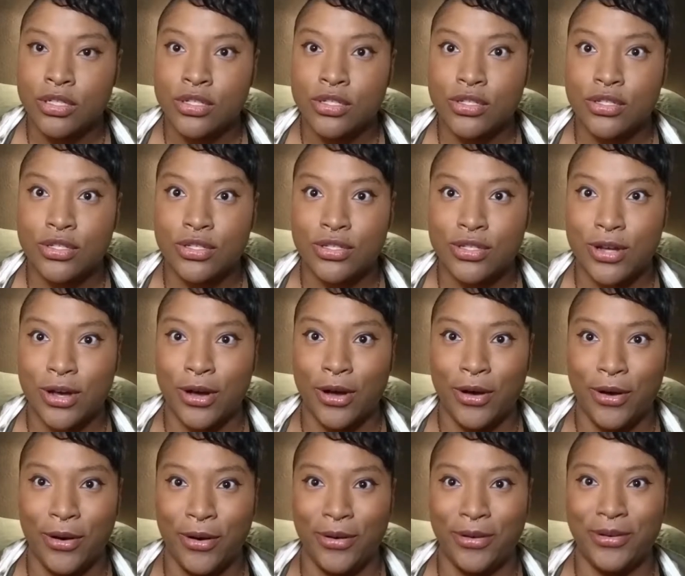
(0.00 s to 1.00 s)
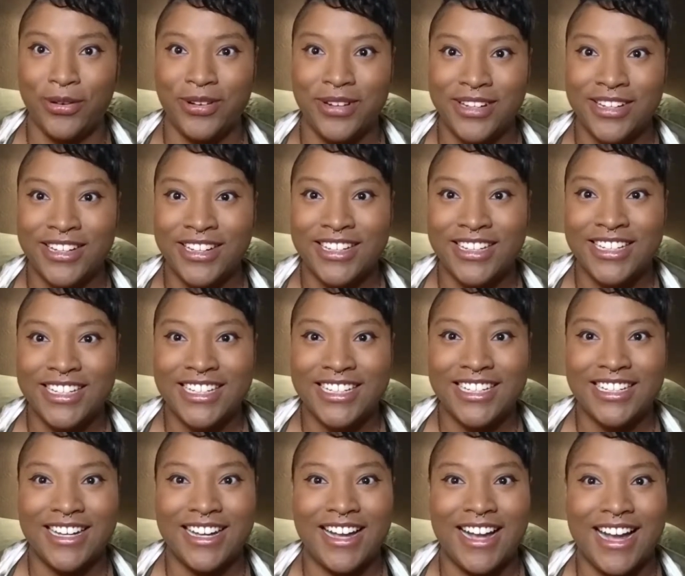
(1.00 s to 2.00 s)
So
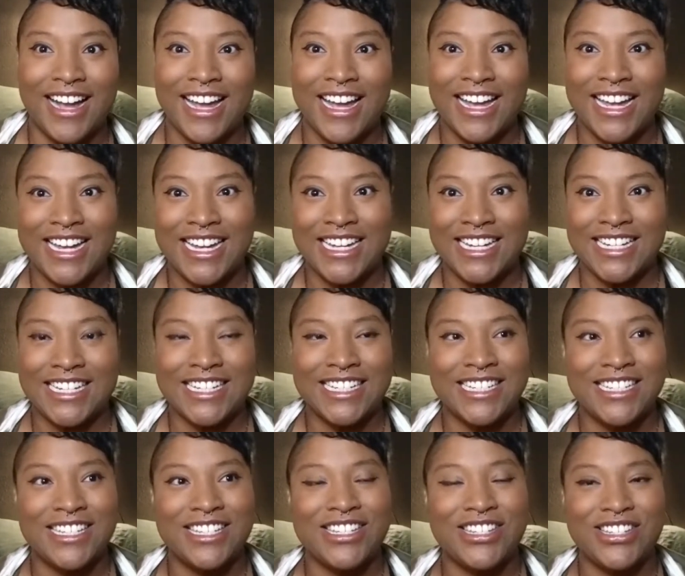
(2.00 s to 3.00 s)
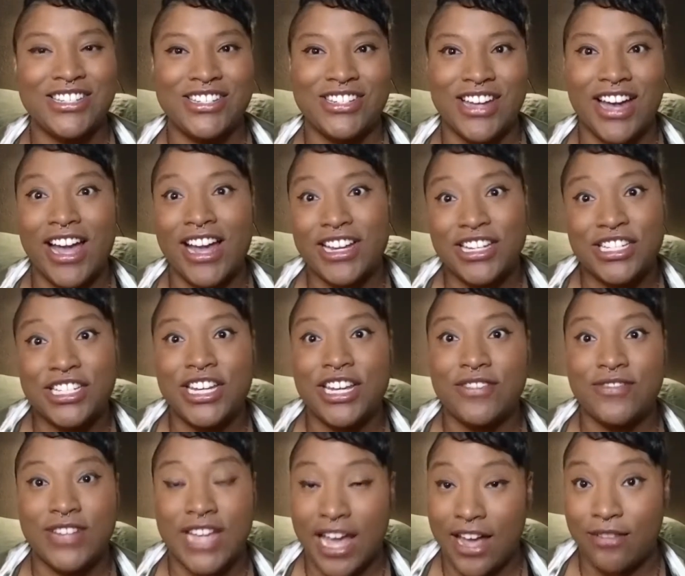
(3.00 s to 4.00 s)
I
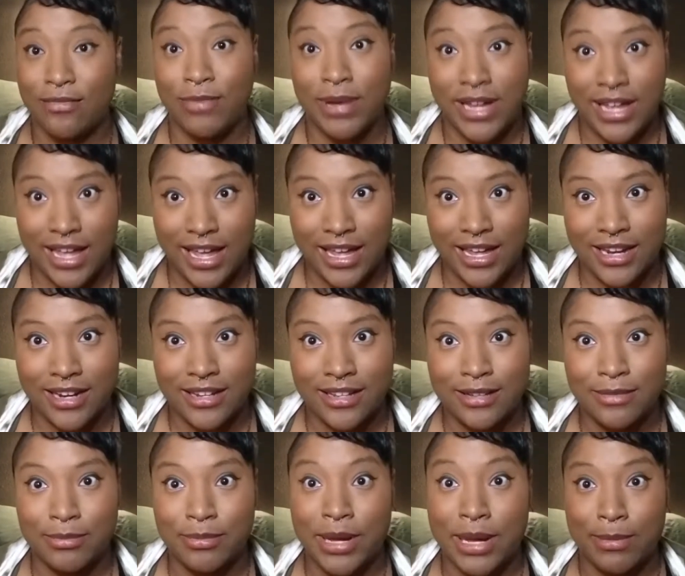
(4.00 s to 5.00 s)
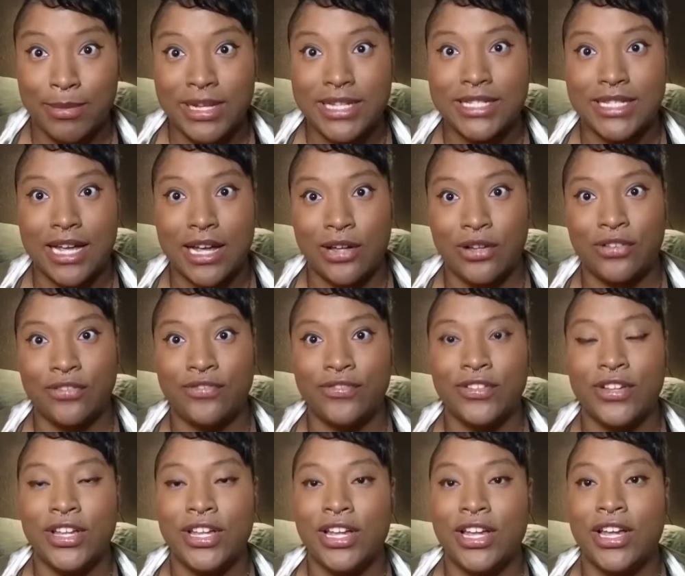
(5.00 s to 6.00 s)
shaved half my head by
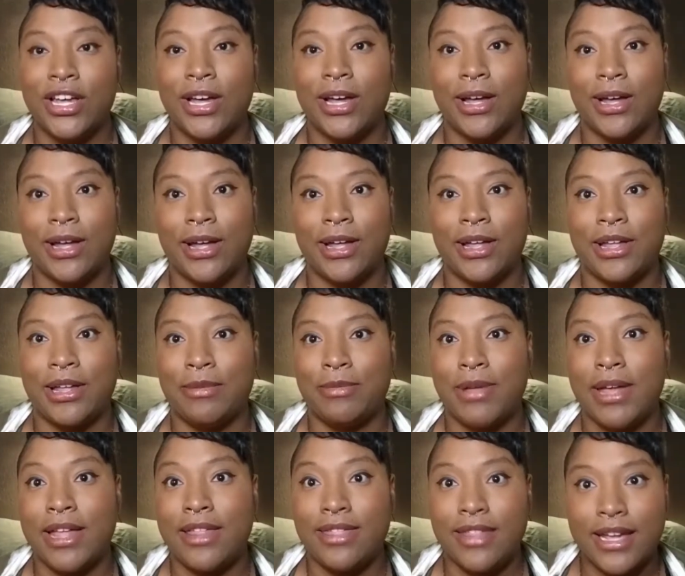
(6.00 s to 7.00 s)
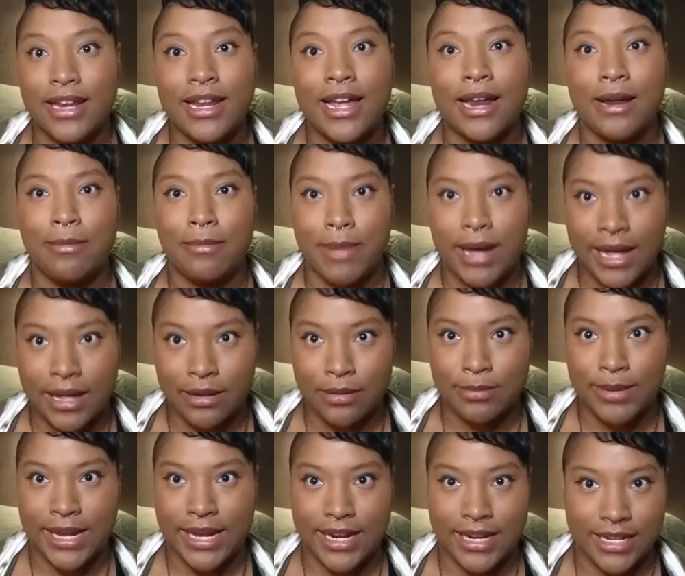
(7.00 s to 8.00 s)
myself, and then had a
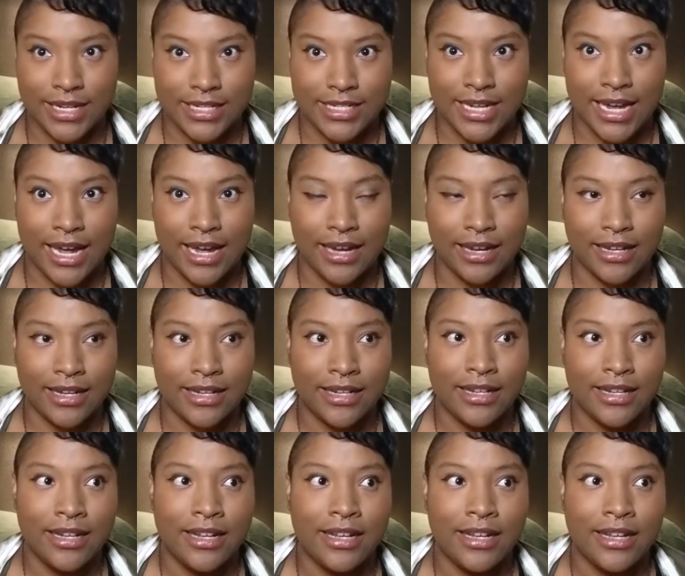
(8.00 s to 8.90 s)
mild panic attack.